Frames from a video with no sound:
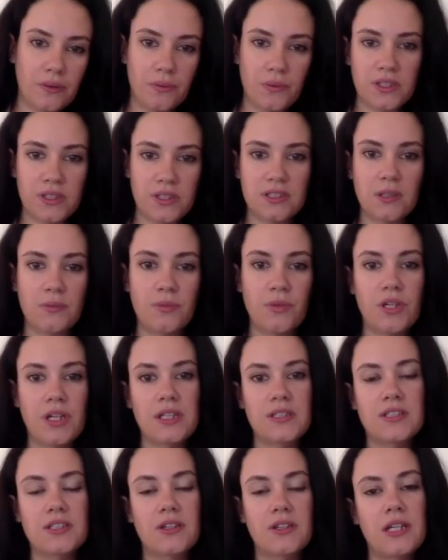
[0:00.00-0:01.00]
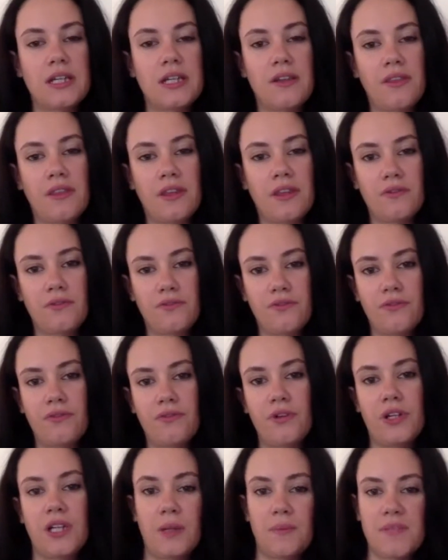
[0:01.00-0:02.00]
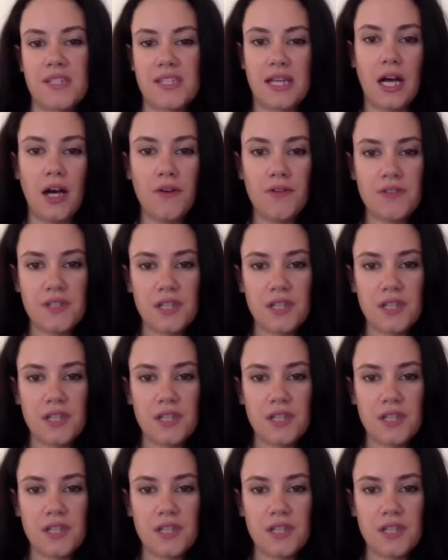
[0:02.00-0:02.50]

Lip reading: with someone that's only in that for themselves.